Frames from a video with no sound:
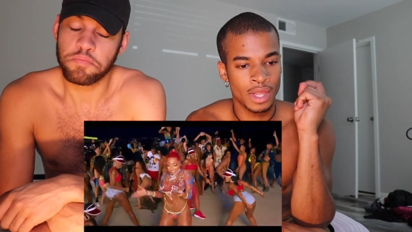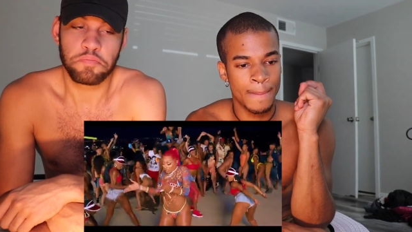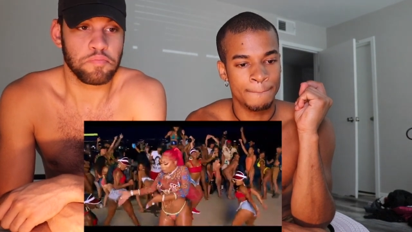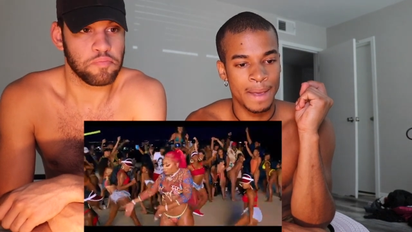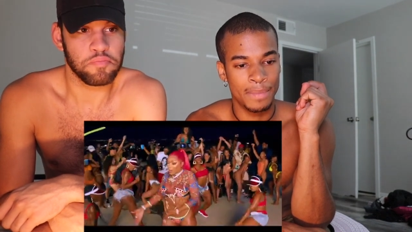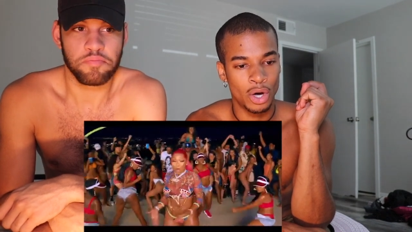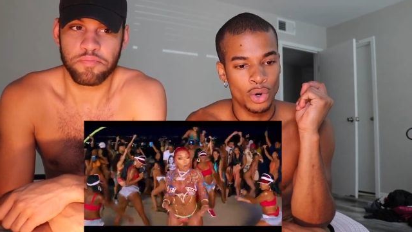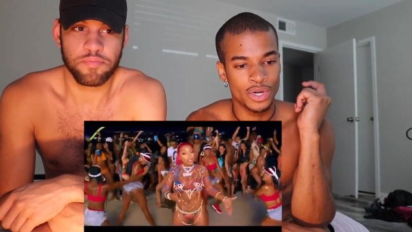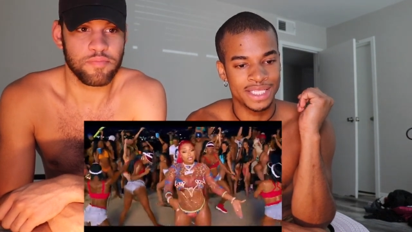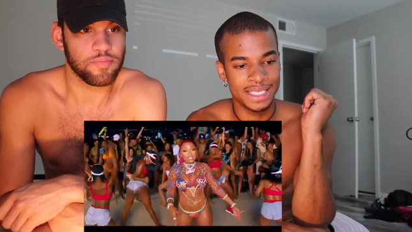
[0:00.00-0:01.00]
Speaker 1: he's a member
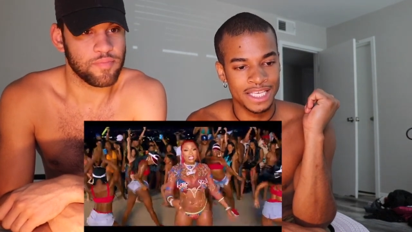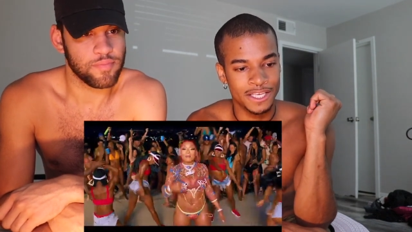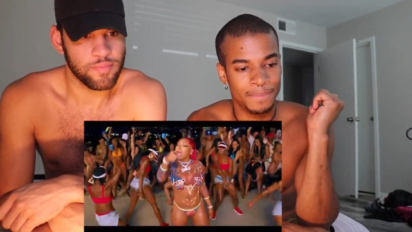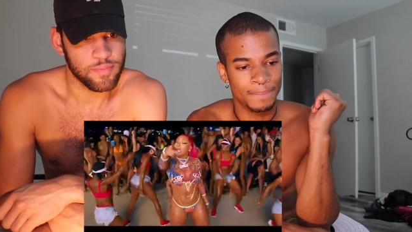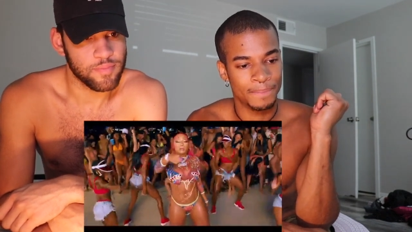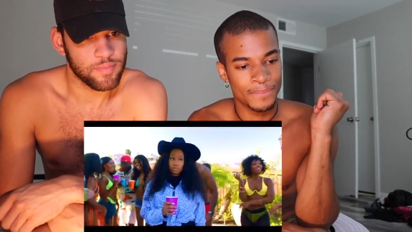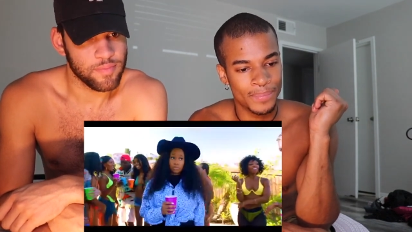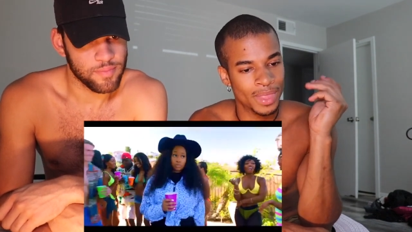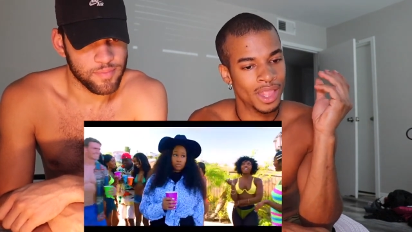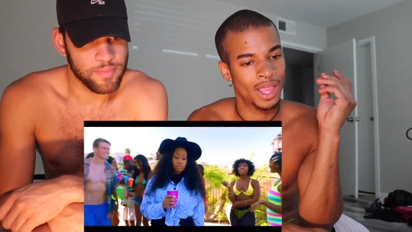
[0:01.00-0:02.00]
on the team. He put
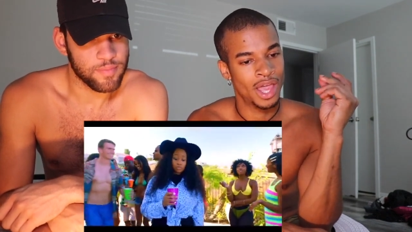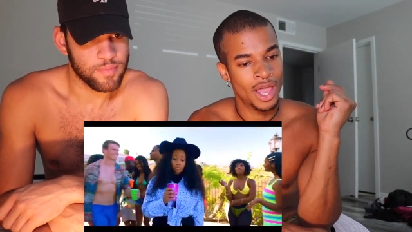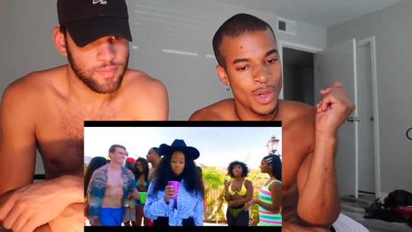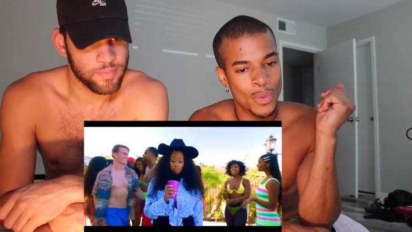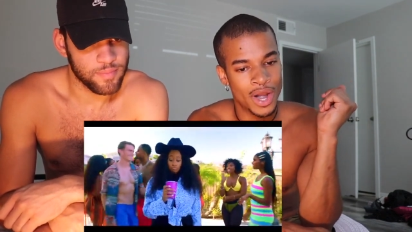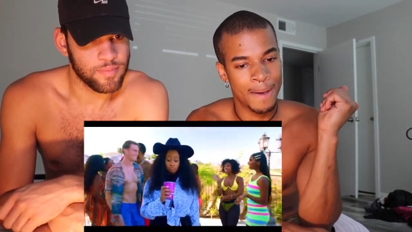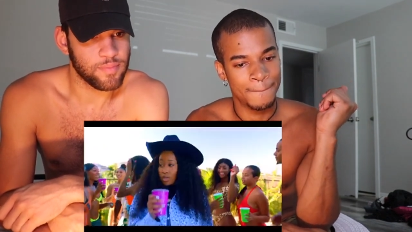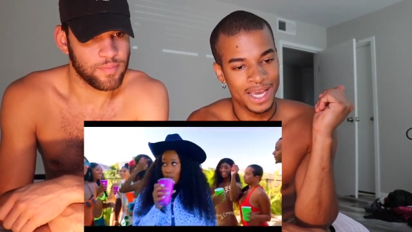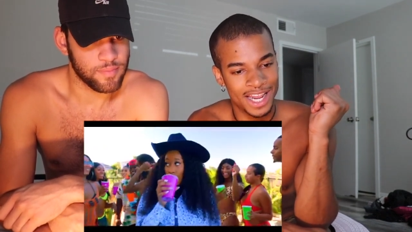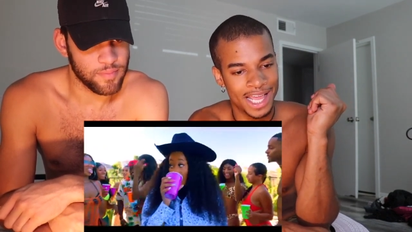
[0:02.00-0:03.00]
in all that work, he
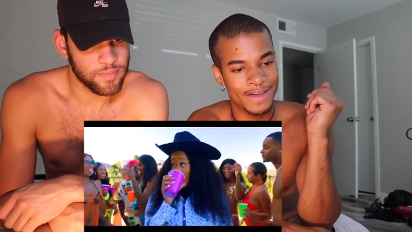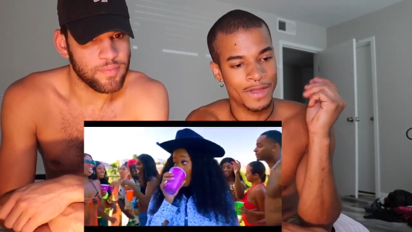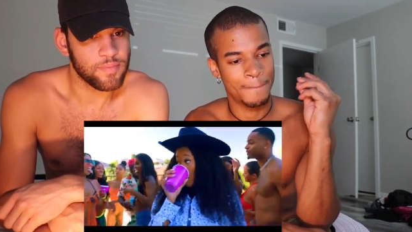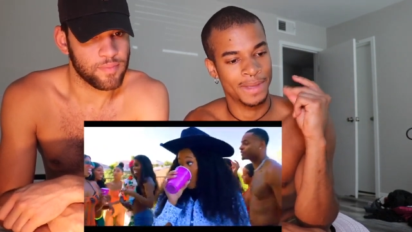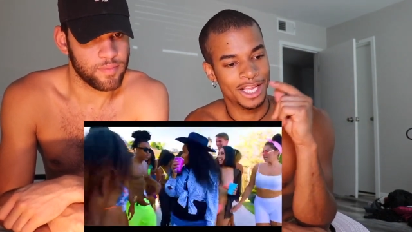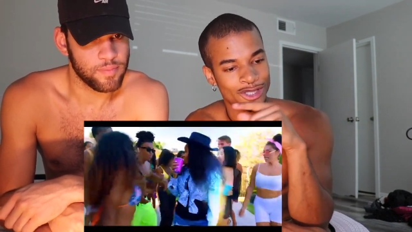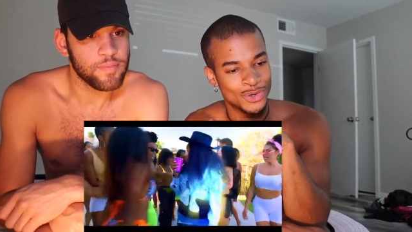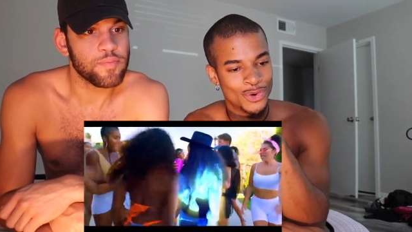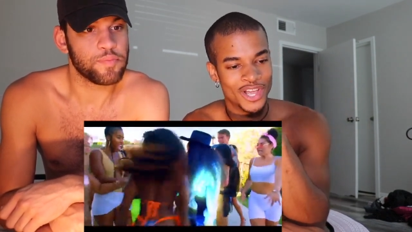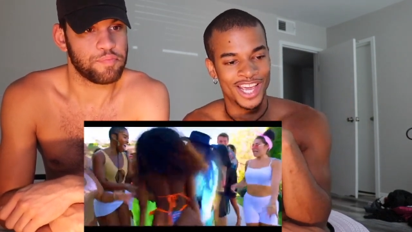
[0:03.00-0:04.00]
wanna be the M V P. I
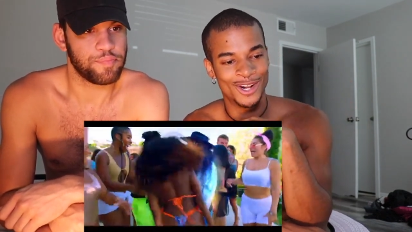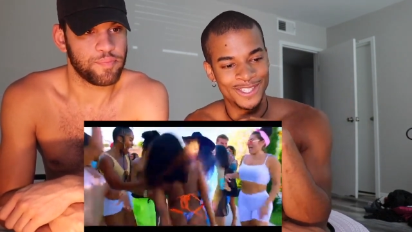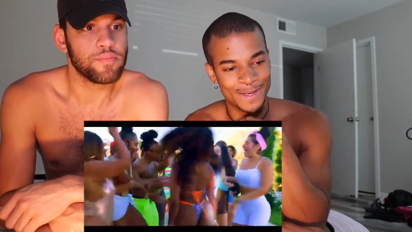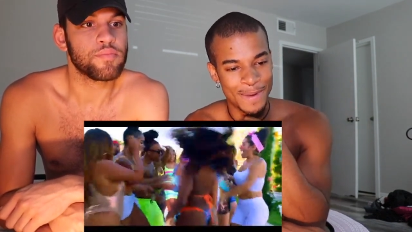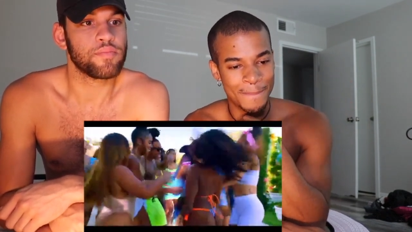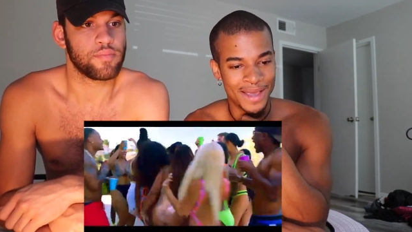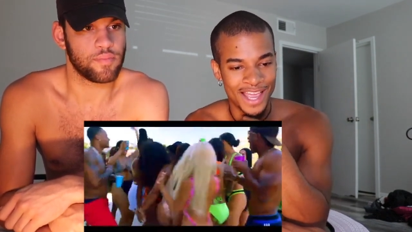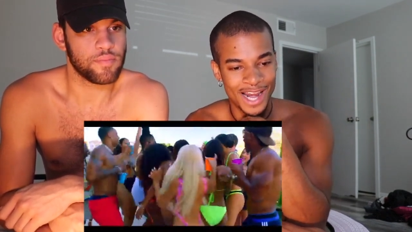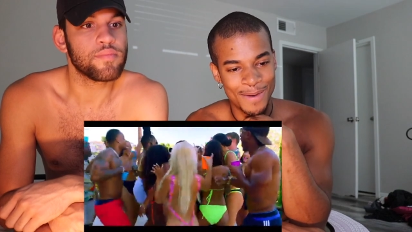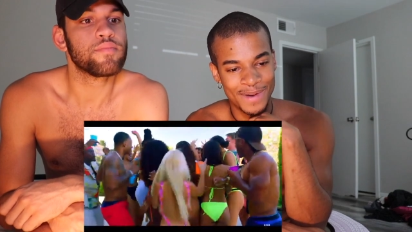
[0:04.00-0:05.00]
told him ain't no taming
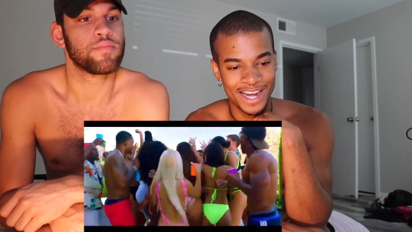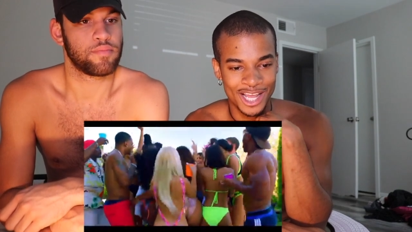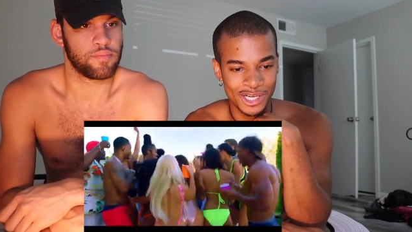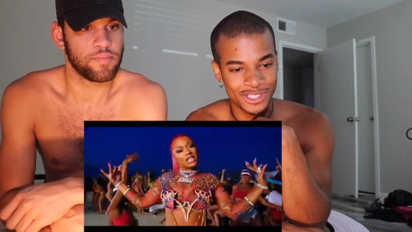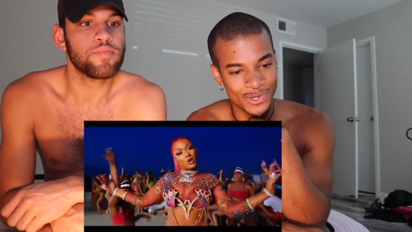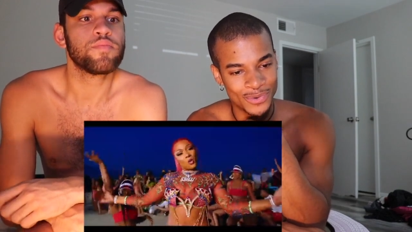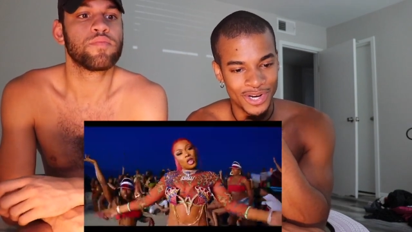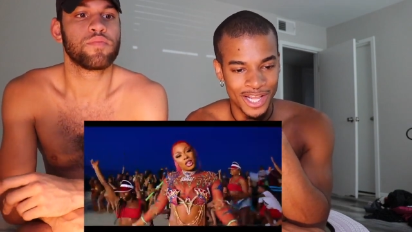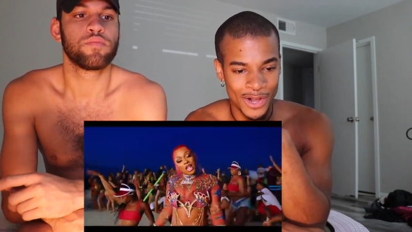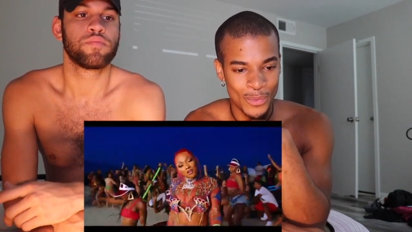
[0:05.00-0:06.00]
me. I love my niggas
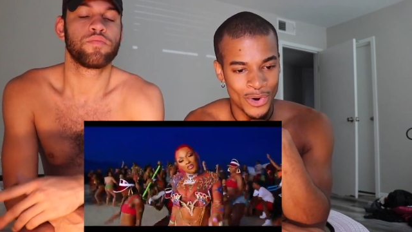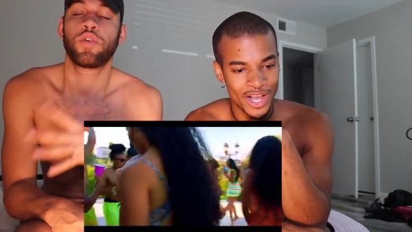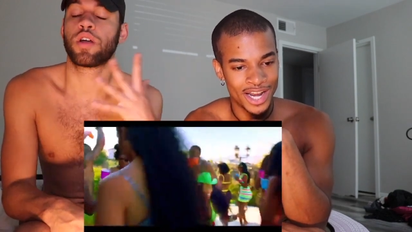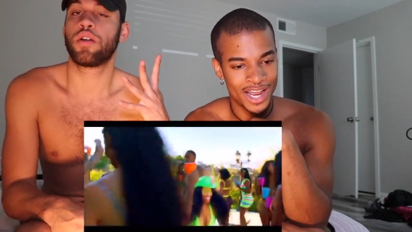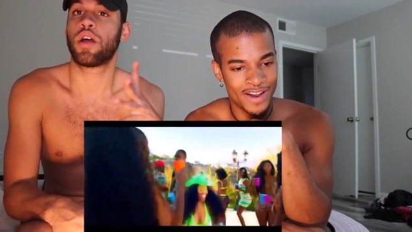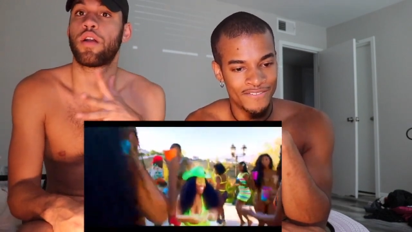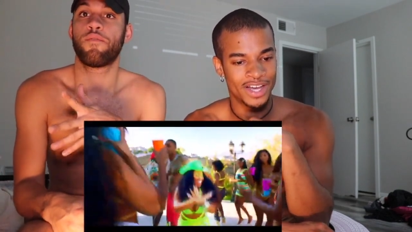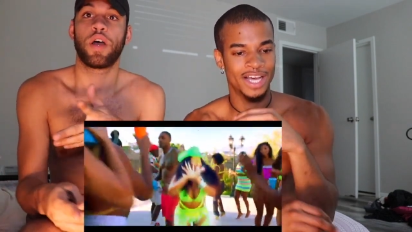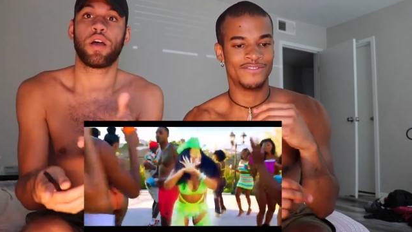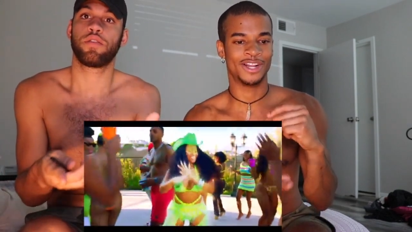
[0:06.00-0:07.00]
equally. Fucking nine to
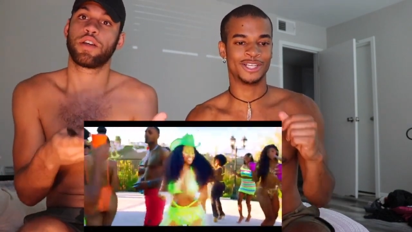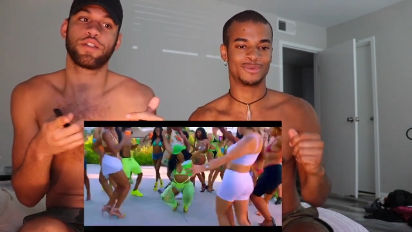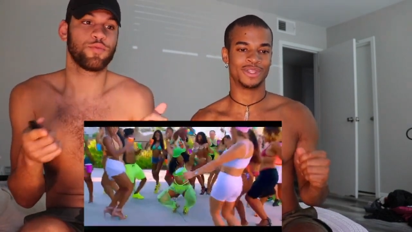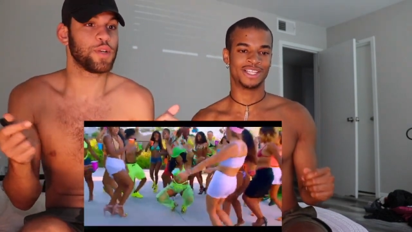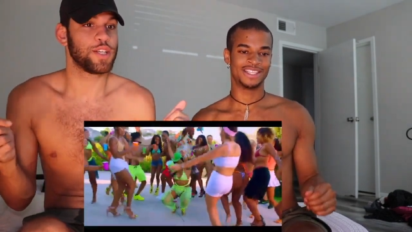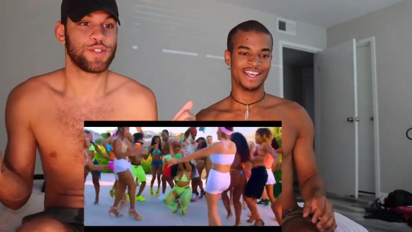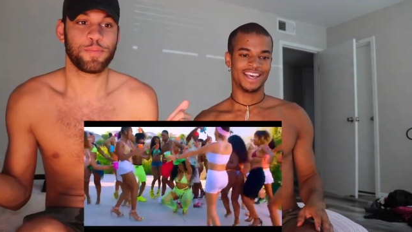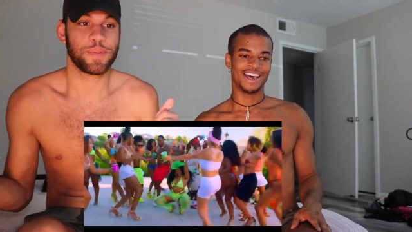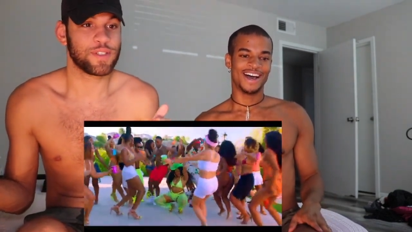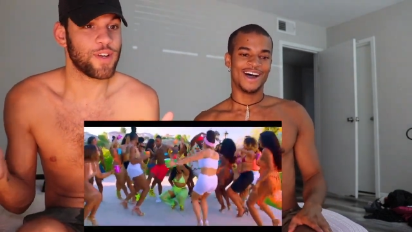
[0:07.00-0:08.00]
five niggas with that
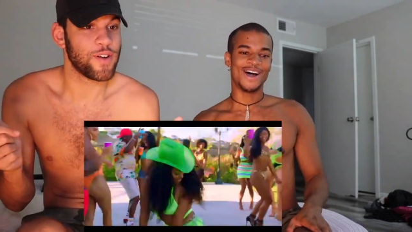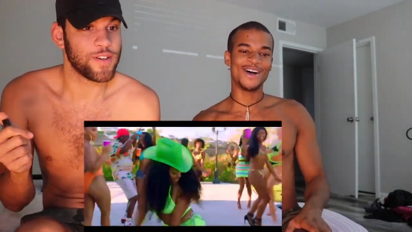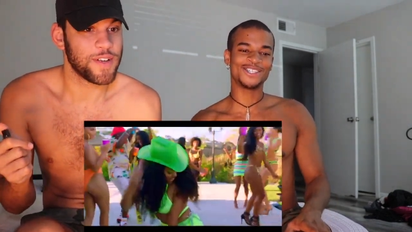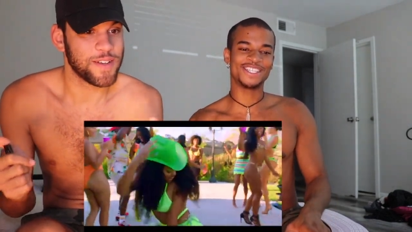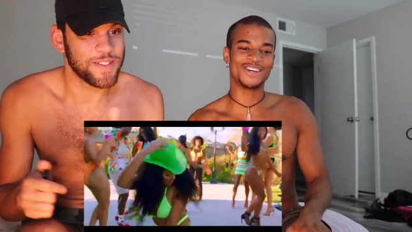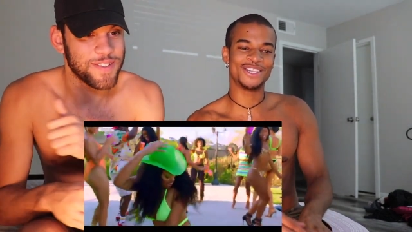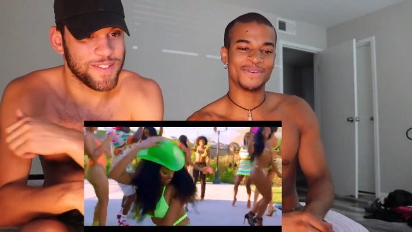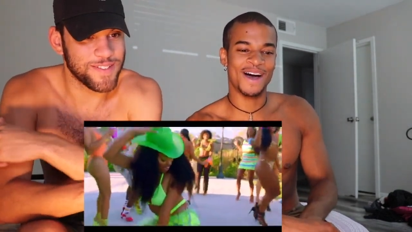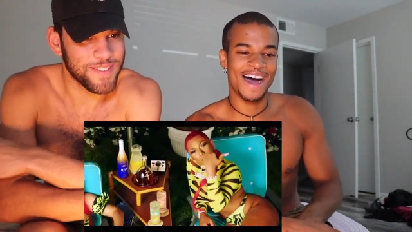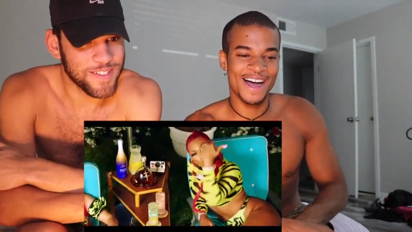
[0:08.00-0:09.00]
superstar. Oh, she turned
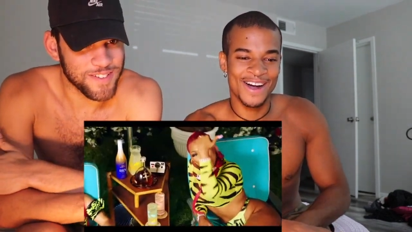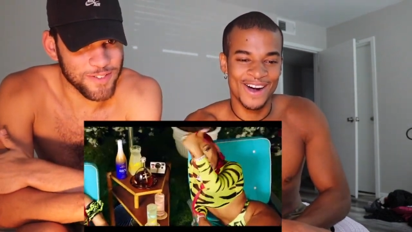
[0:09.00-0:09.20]
into a hot